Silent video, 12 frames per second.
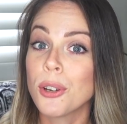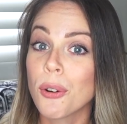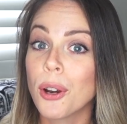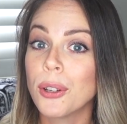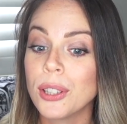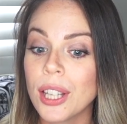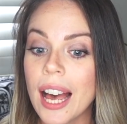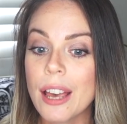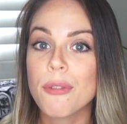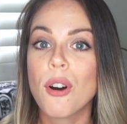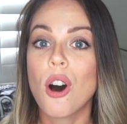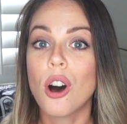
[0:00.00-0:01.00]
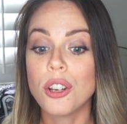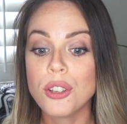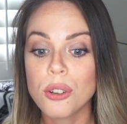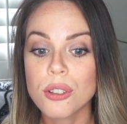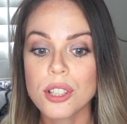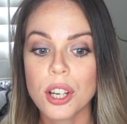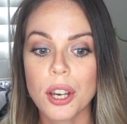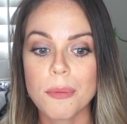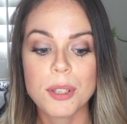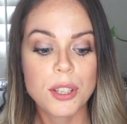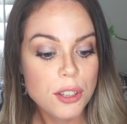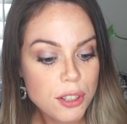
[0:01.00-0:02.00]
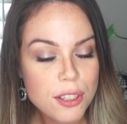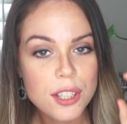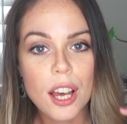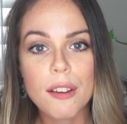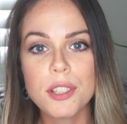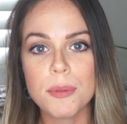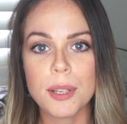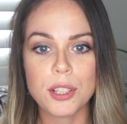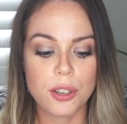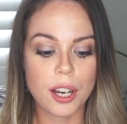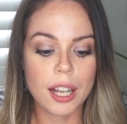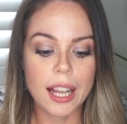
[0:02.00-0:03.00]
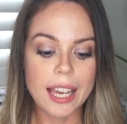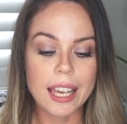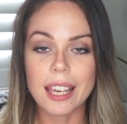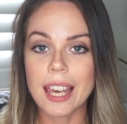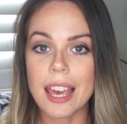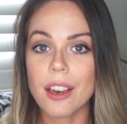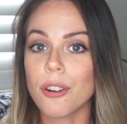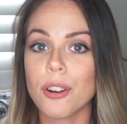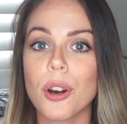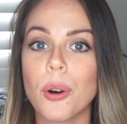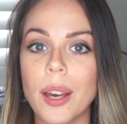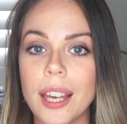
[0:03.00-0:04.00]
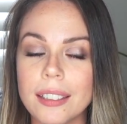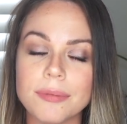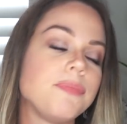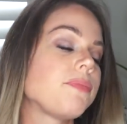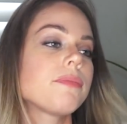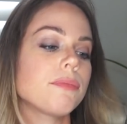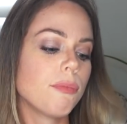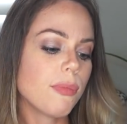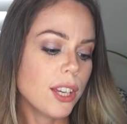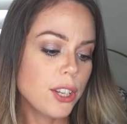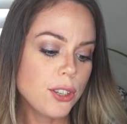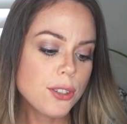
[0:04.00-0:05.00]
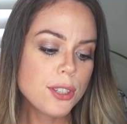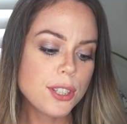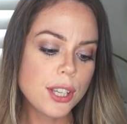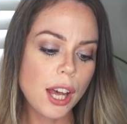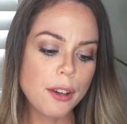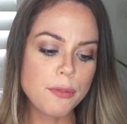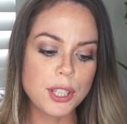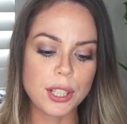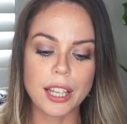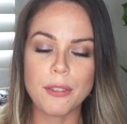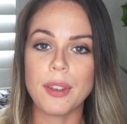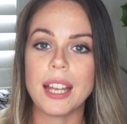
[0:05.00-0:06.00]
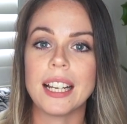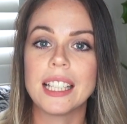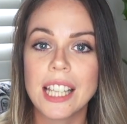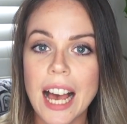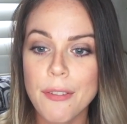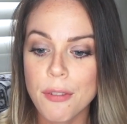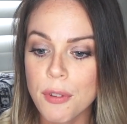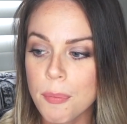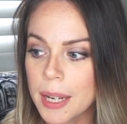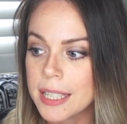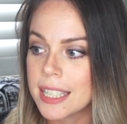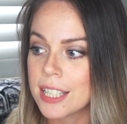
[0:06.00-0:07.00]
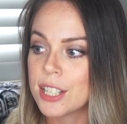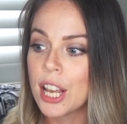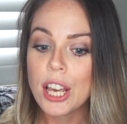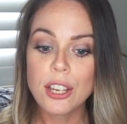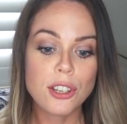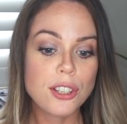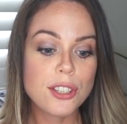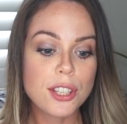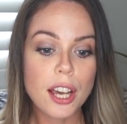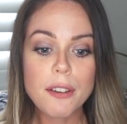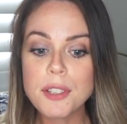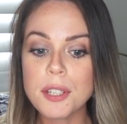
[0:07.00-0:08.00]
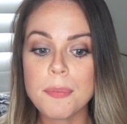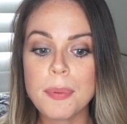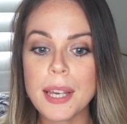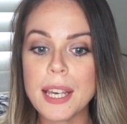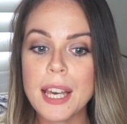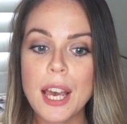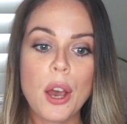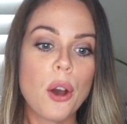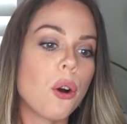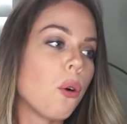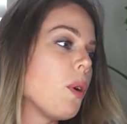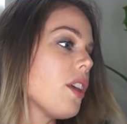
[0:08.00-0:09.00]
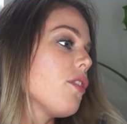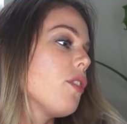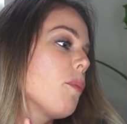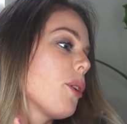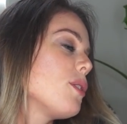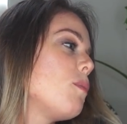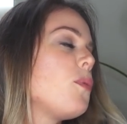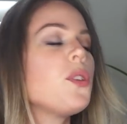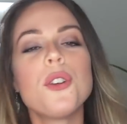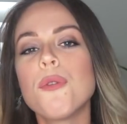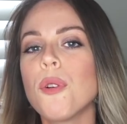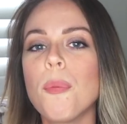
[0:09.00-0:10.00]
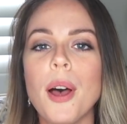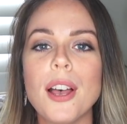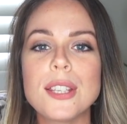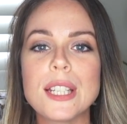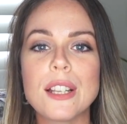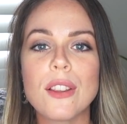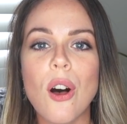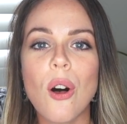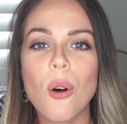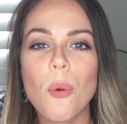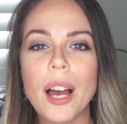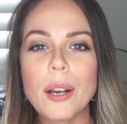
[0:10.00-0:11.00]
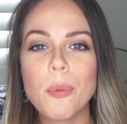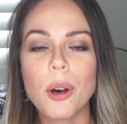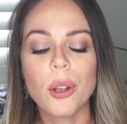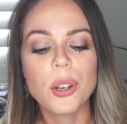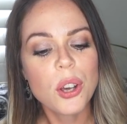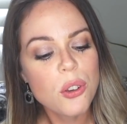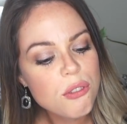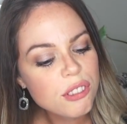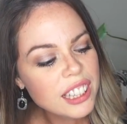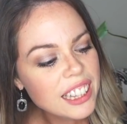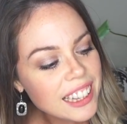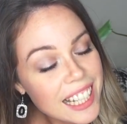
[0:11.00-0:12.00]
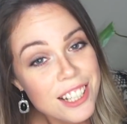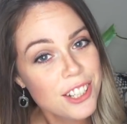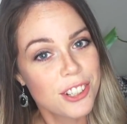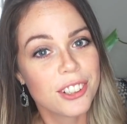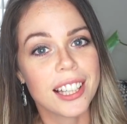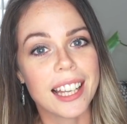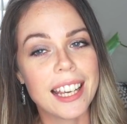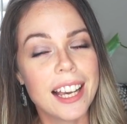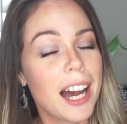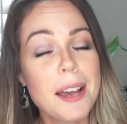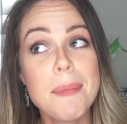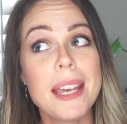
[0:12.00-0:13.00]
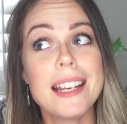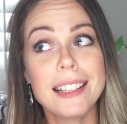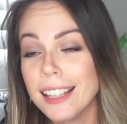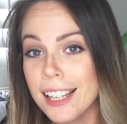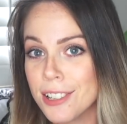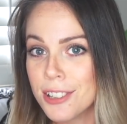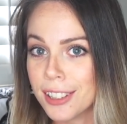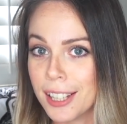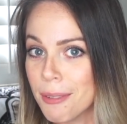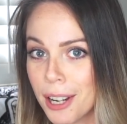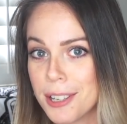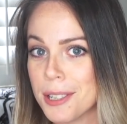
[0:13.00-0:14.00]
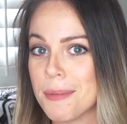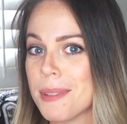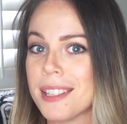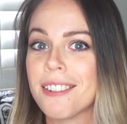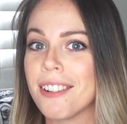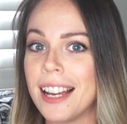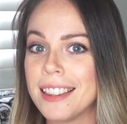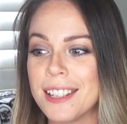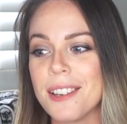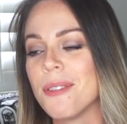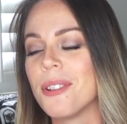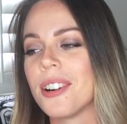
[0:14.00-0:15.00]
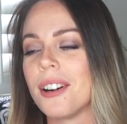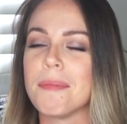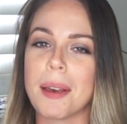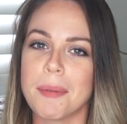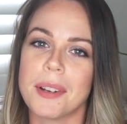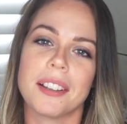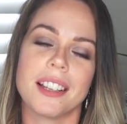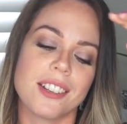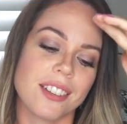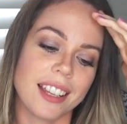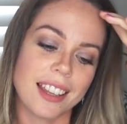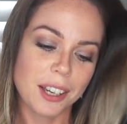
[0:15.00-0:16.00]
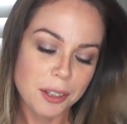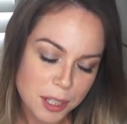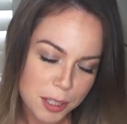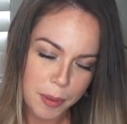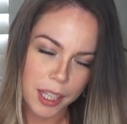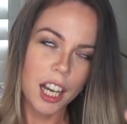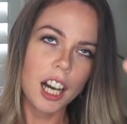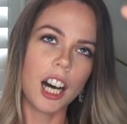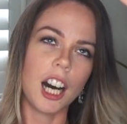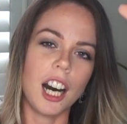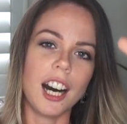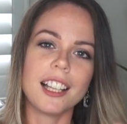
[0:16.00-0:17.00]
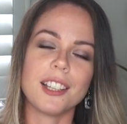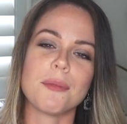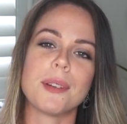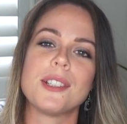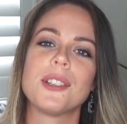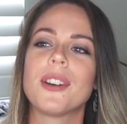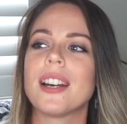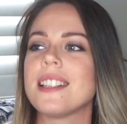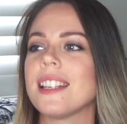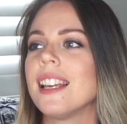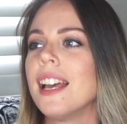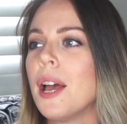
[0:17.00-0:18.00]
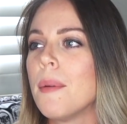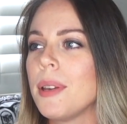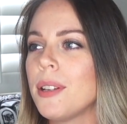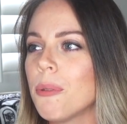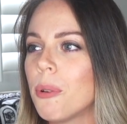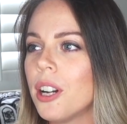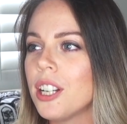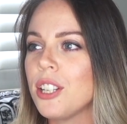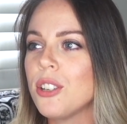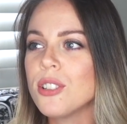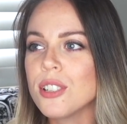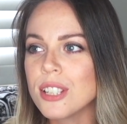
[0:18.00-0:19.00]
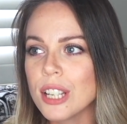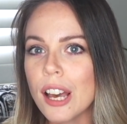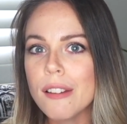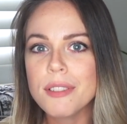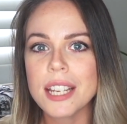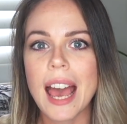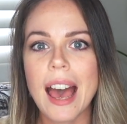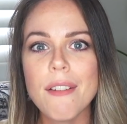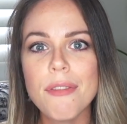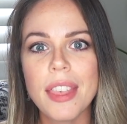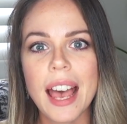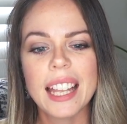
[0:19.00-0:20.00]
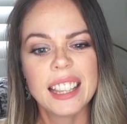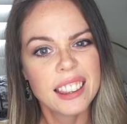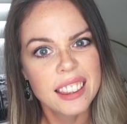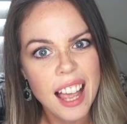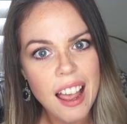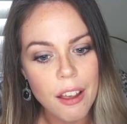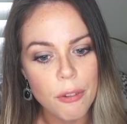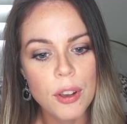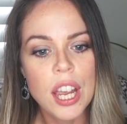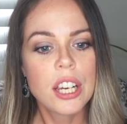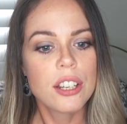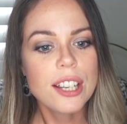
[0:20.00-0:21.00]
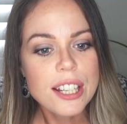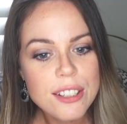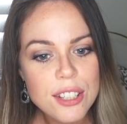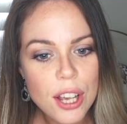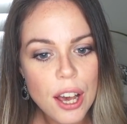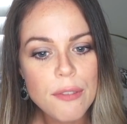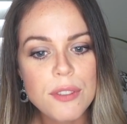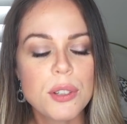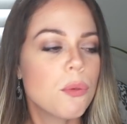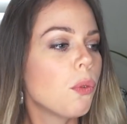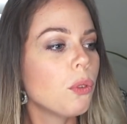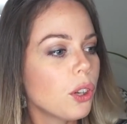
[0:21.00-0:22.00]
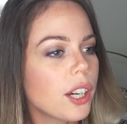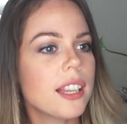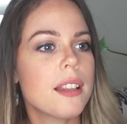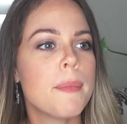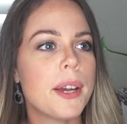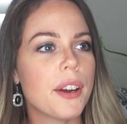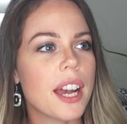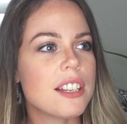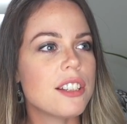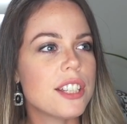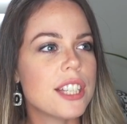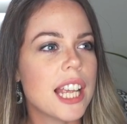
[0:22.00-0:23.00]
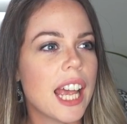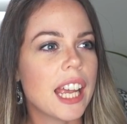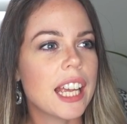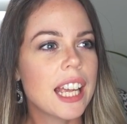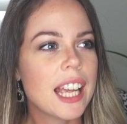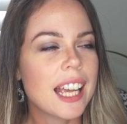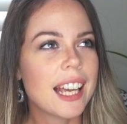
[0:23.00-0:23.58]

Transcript: your own life on your terms. You deserve to be treated like a king or a queen. You deserve to live in a life of abundance. You deserve to be with the most beautiful person in the whole wide world, who literally, I mean literally, worships the ground that you walk on. Maybe not literally, that could just be a little bit too crazy. But you know what? You deserve to have that love. You deserve to look in the mirror and just sing